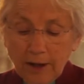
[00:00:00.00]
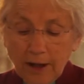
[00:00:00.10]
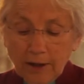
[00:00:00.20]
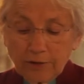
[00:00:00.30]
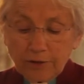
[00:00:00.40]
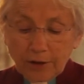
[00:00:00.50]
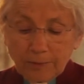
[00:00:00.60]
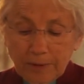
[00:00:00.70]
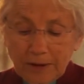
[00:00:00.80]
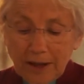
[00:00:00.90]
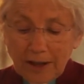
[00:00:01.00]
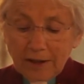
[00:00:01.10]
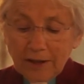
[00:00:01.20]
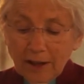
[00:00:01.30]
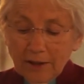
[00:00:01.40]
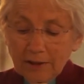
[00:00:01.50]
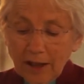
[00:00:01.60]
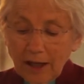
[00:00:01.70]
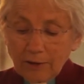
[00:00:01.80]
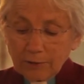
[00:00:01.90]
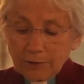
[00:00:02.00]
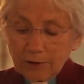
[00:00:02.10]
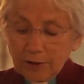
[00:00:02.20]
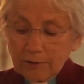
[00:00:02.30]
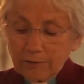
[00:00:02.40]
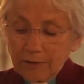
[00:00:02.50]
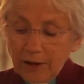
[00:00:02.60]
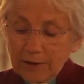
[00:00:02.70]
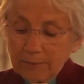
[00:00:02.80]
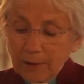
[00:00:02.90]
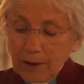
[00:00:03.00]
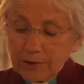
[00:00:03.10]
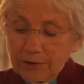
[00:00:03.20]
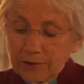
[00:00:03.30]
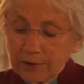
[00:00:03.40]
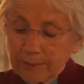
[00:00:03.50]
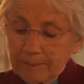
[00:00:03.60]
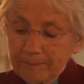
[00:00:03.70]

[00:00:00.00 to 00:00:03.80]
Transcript: and shall be in and out and find pasture.